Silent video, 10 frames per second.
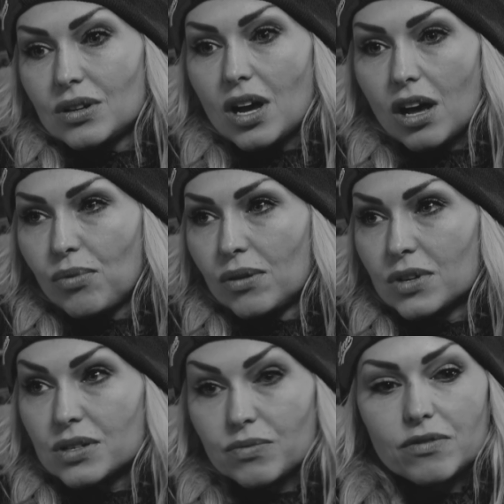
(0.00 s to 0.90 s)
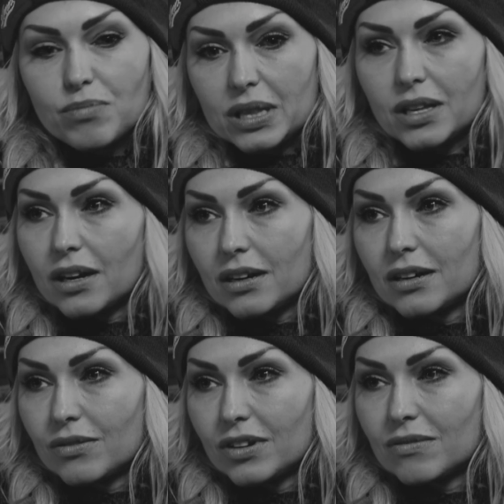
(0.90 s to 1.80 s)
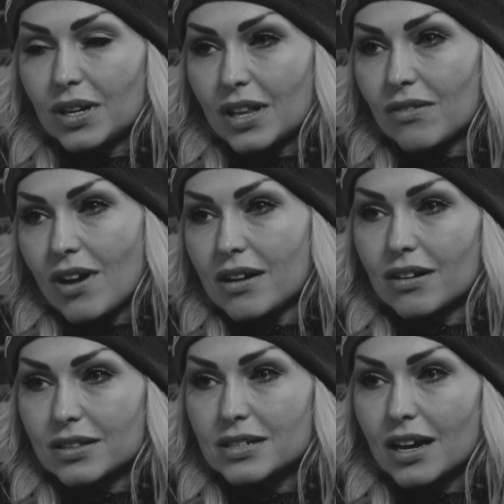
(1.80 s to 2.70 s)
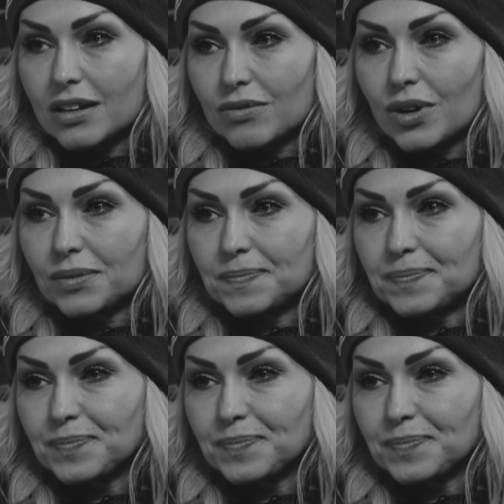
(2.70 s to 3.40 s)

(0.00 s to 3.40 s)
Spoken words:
help them because we've been there. We've been that rider on the side of the road.